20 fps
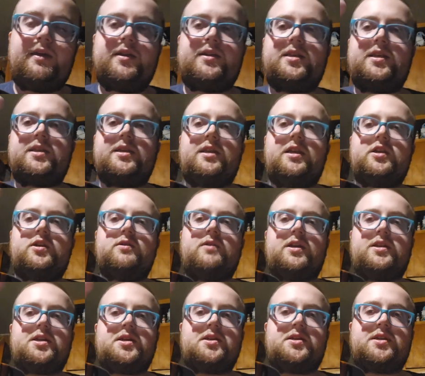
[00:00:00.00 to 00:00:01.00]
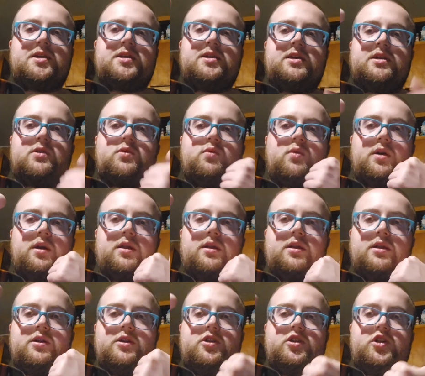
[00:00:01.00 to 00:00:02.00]
Now, this is an issue that's consistent
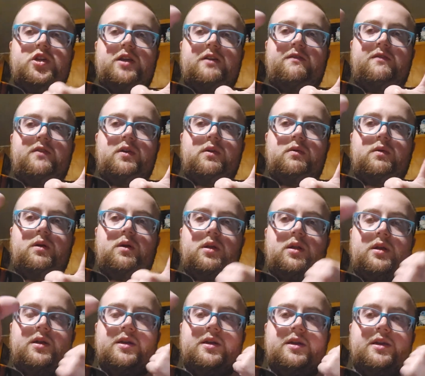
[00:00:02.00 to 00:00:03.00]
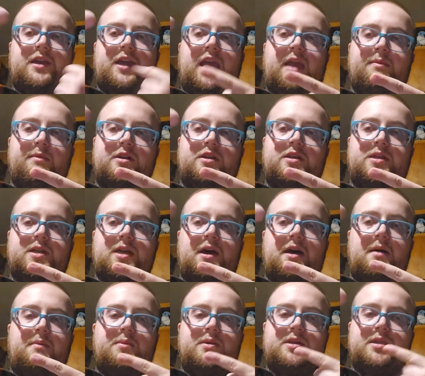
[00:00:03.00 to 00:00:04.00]
with G Fuel, Gamer
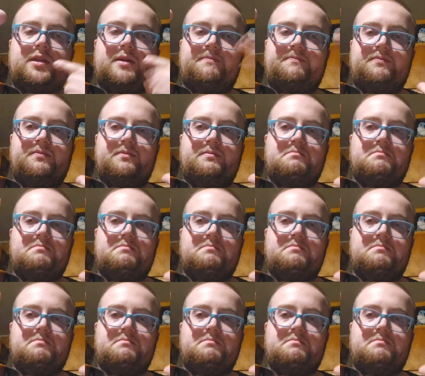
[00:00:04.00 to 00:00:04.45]
Sups,